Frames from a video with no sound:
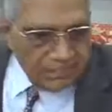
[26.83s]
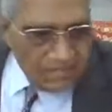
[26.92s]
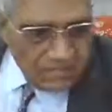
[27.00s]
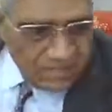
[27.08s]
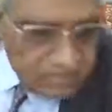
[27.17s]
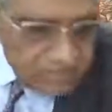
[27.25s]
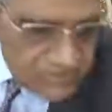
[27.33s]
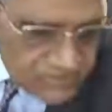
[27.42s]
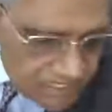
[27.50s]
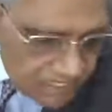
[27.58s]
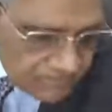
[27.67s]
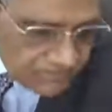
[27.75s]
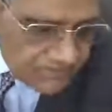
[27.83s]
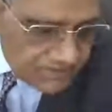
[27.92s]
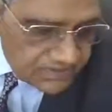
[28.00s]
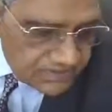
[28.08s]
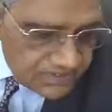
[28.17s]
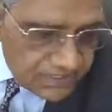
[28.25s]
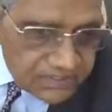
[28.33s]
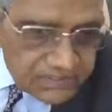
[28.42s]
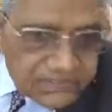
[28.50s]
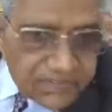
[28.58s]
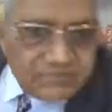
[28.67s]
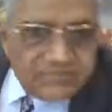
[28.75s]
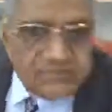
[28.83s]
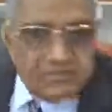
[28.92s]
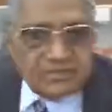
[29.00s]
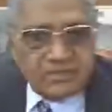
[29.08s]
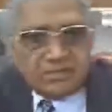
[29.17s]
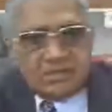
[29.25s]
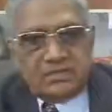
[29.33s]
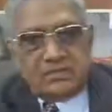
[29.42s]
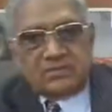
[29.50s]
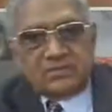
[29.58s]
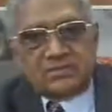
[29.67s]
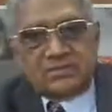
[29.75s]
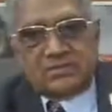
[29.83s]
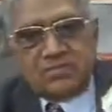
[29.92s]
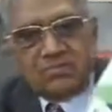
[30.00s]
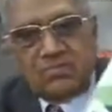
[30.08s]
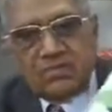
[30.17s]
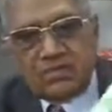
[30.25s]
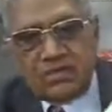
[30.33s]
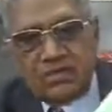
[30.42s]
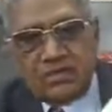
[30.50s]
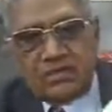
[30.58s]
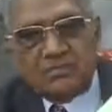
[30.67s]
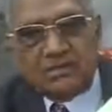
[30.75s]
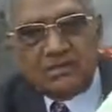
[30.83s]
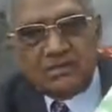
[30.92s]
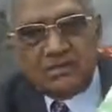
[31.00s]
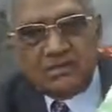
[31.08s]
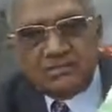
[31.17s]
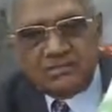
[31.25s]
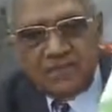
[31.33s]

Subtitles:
ABC of Statistics. This is the book I have written.